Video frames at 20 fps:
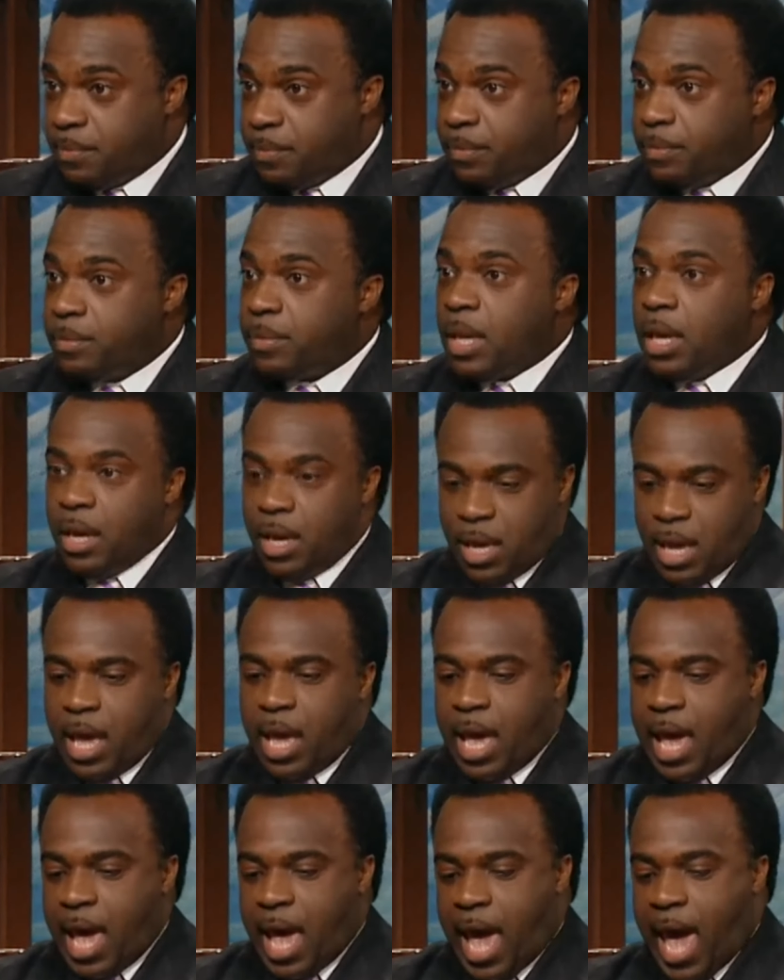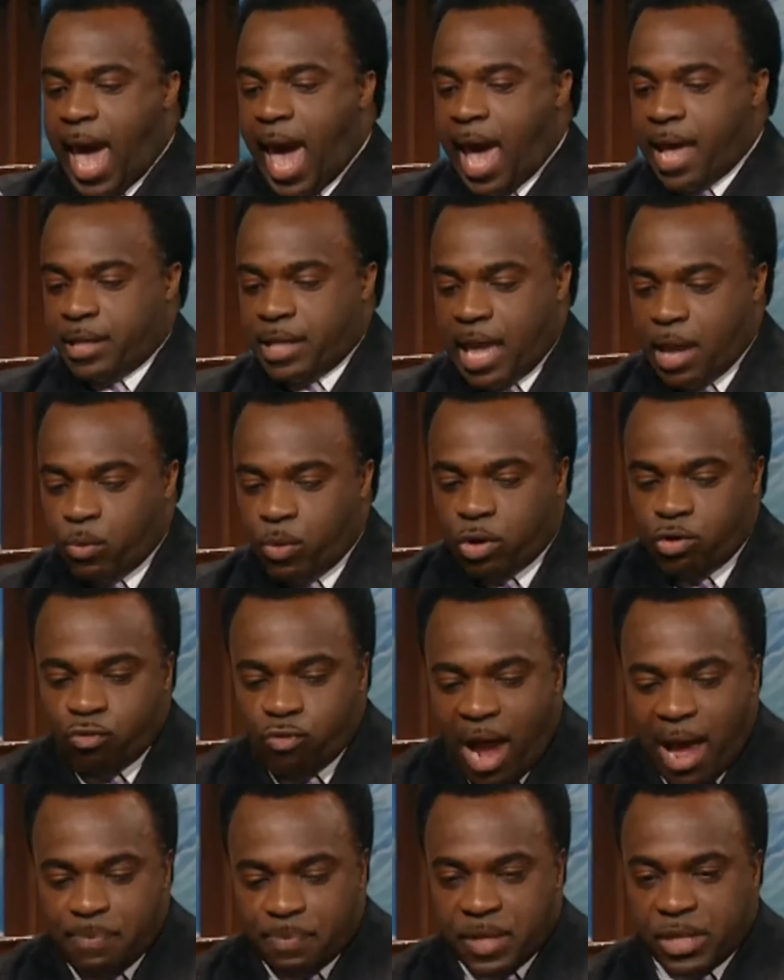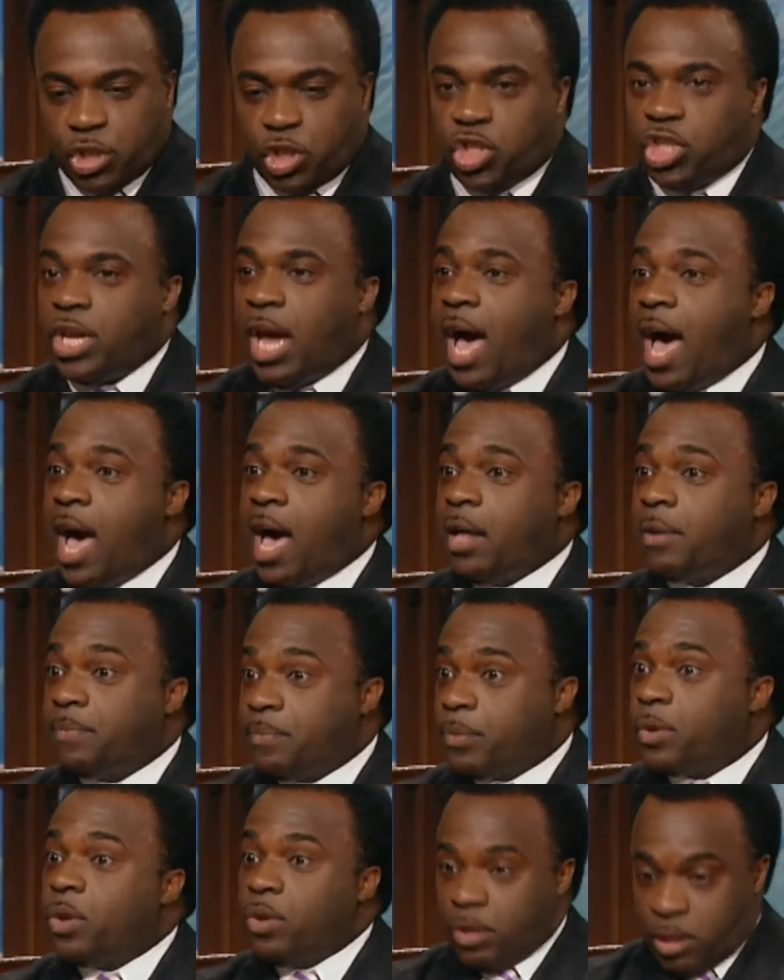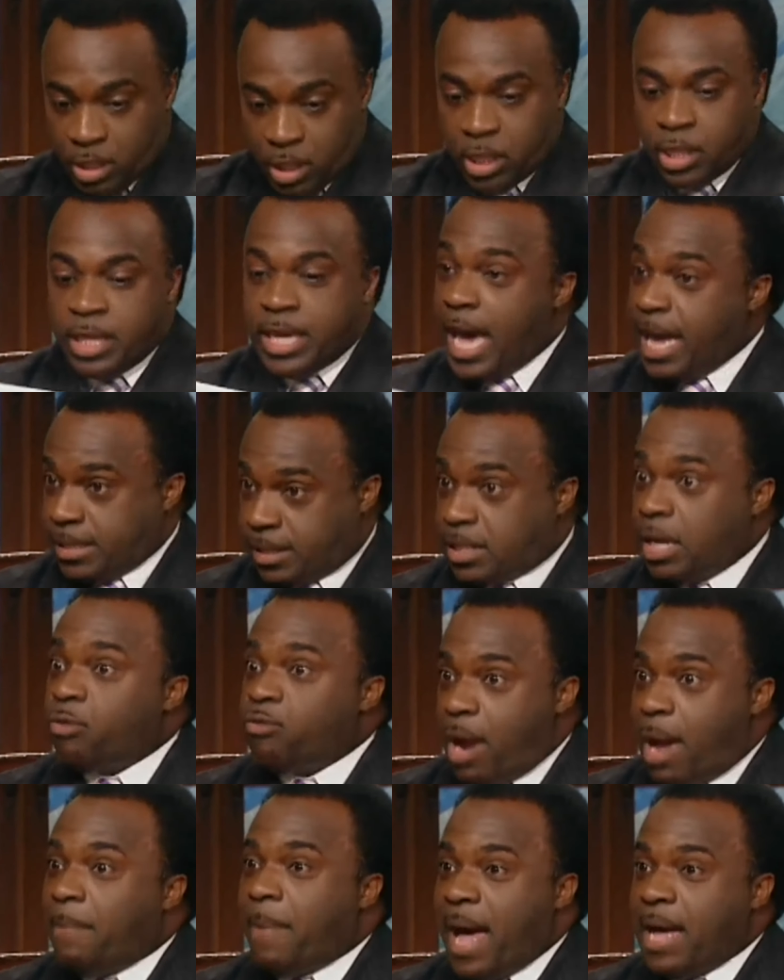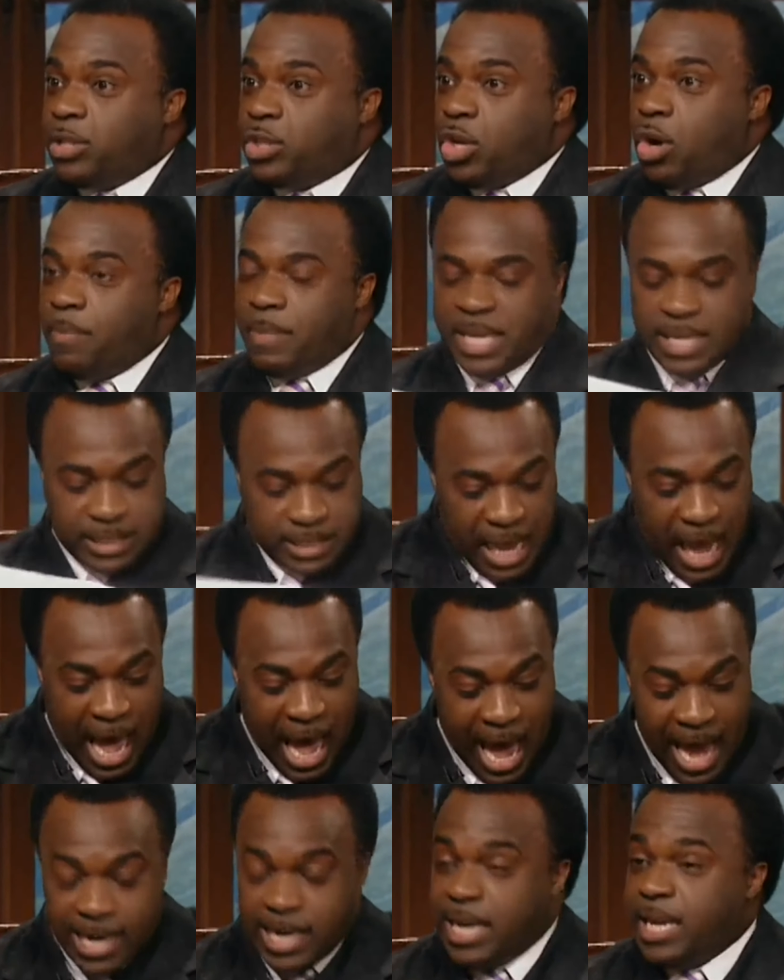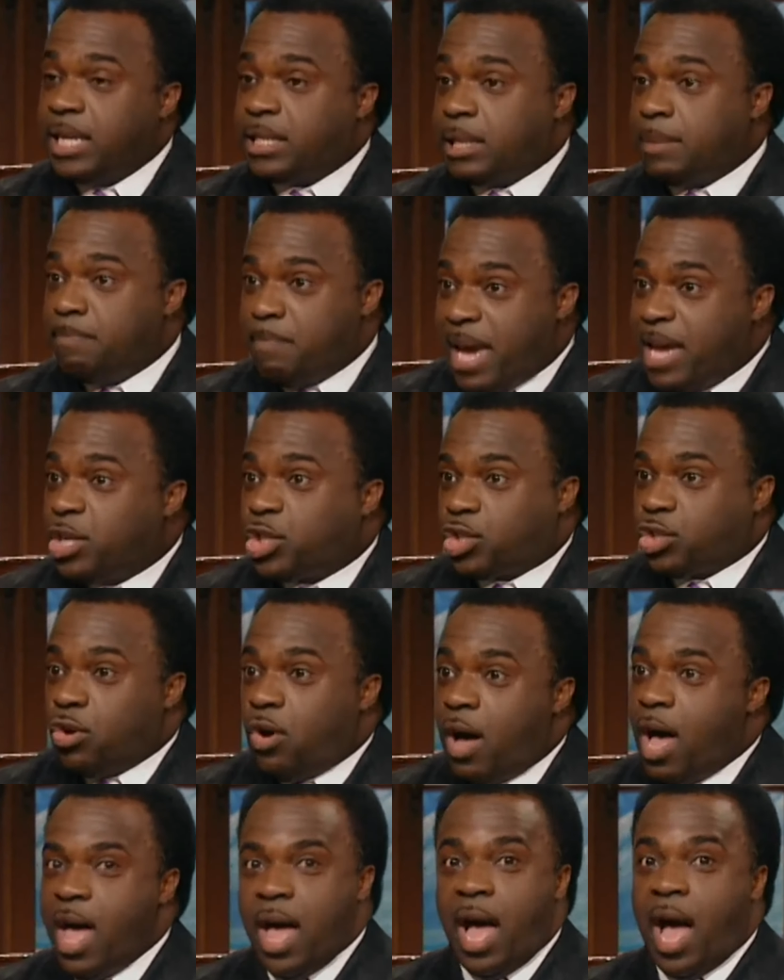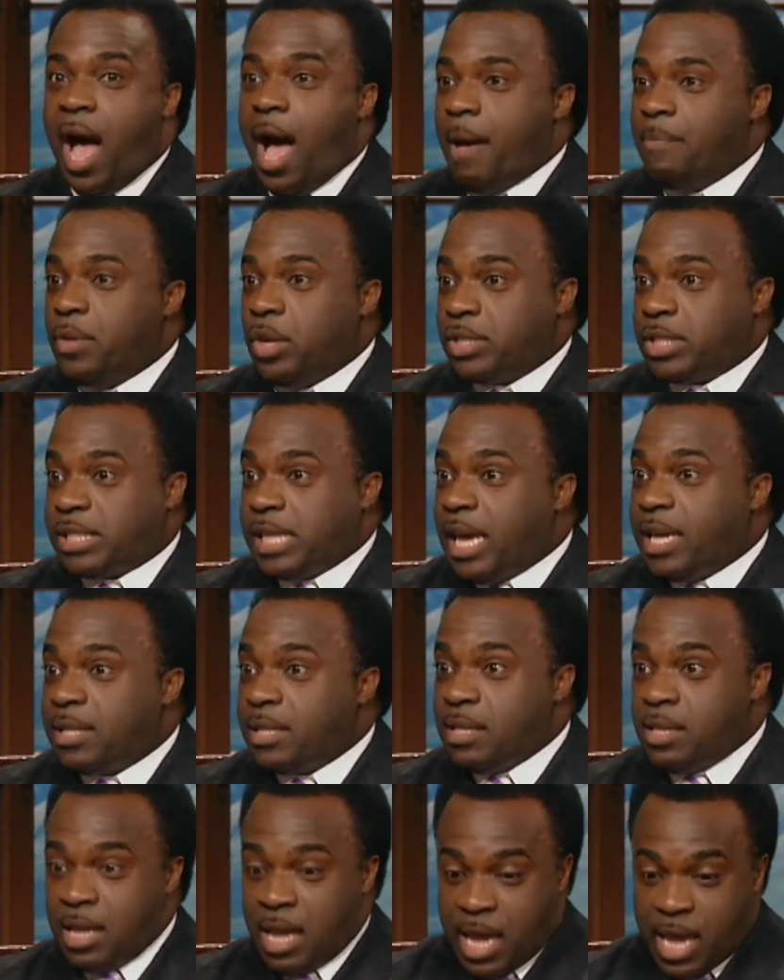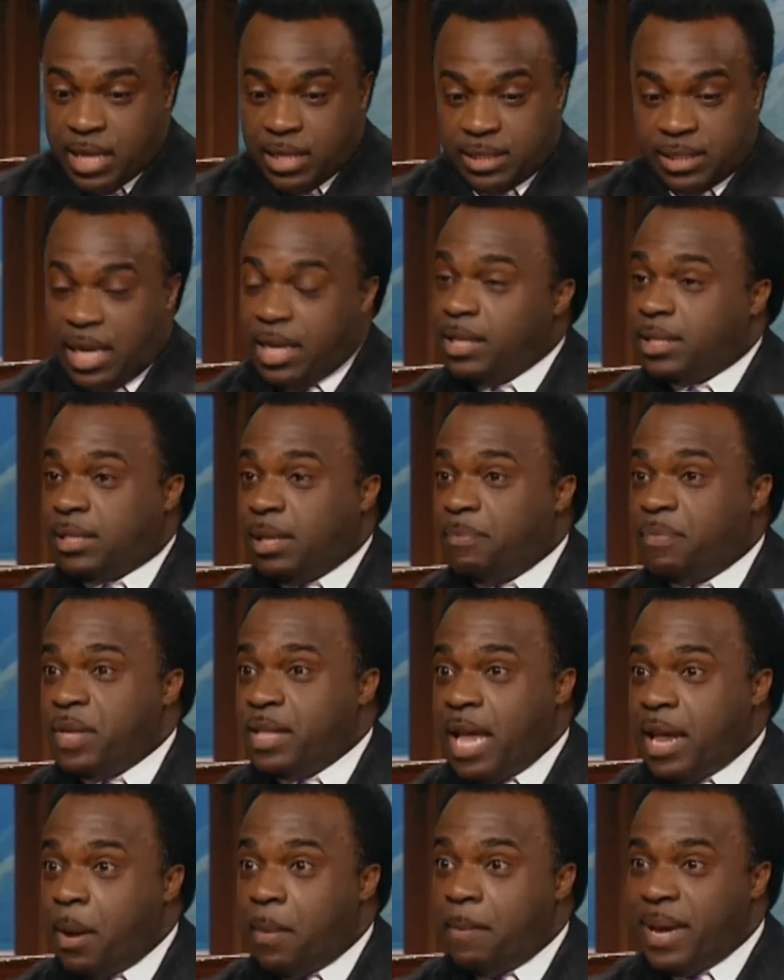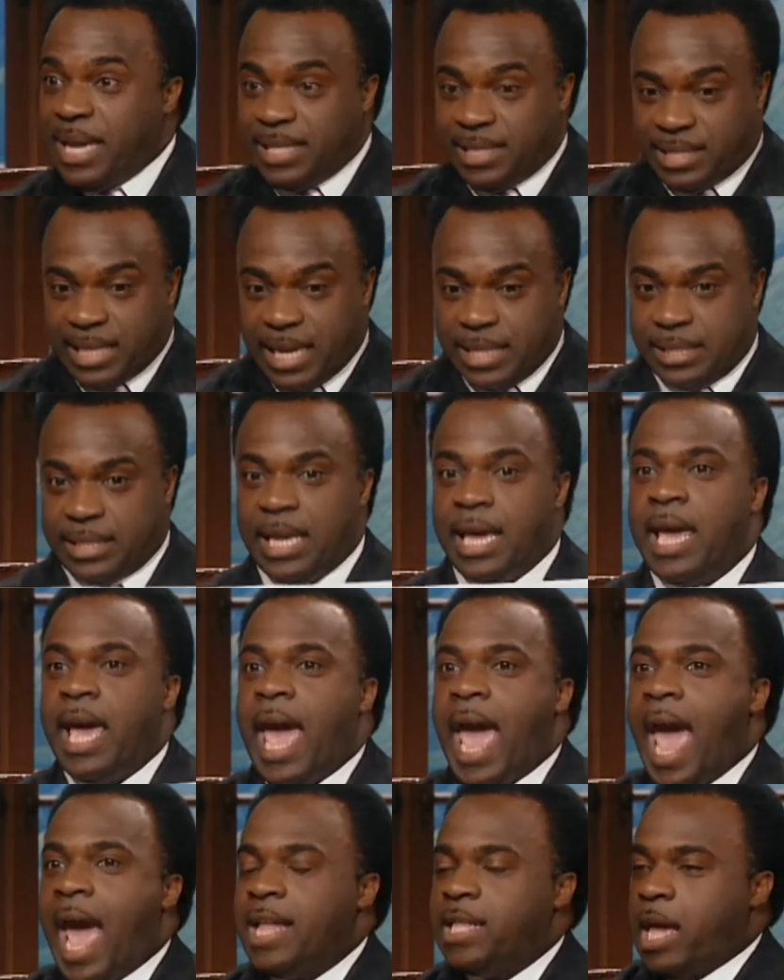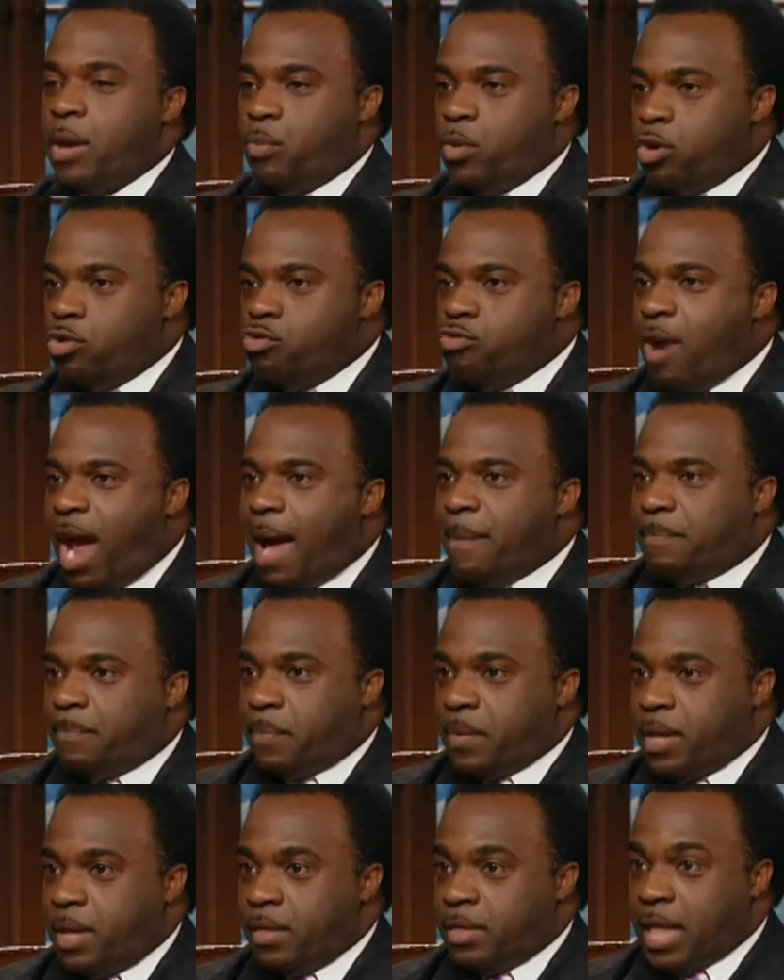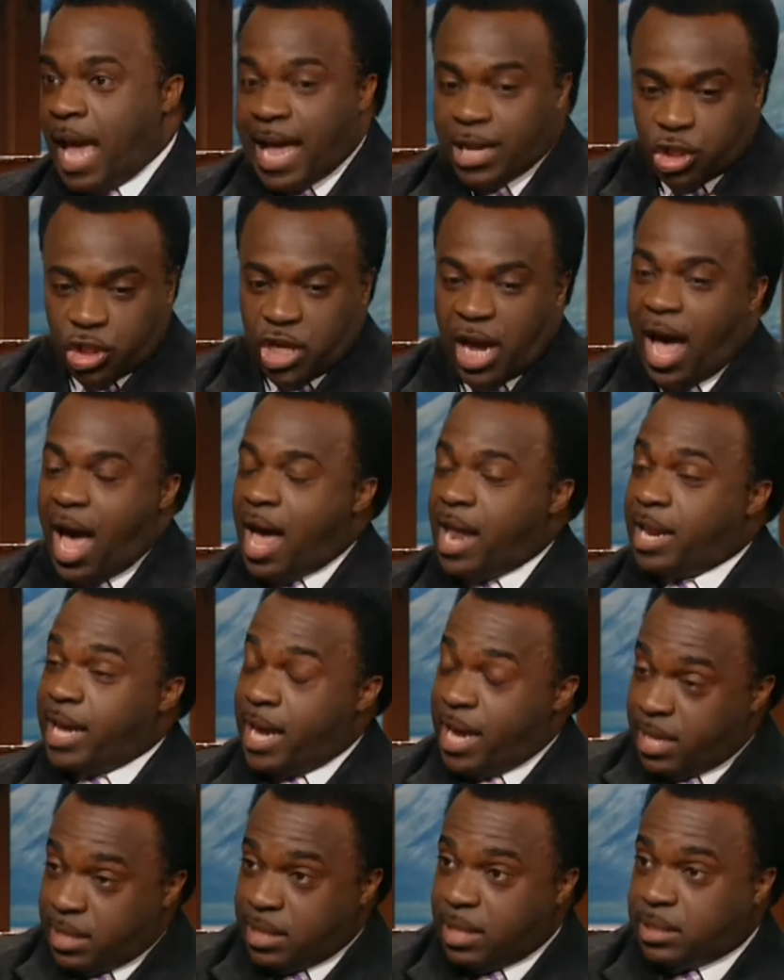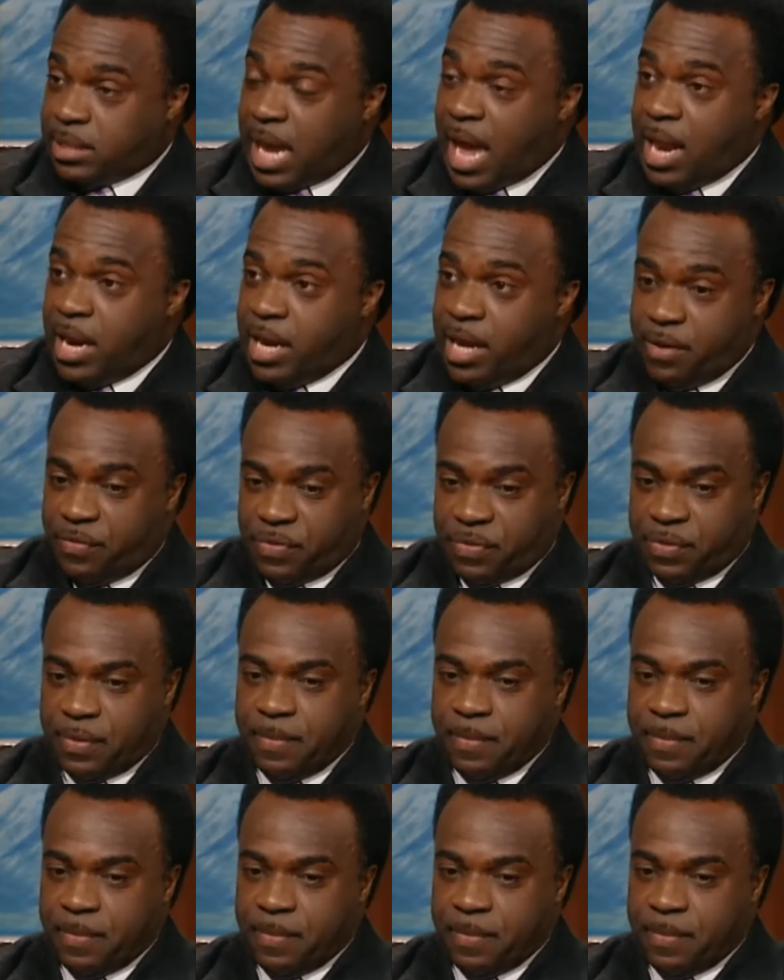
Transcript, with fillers: Really? and they would wrap this child. A rabbi told you that. Yes, a rabbi told me because I, I, needed to make sure wow. I'm not saying, saying something that don't make sense. And they would wrap that child in the talith,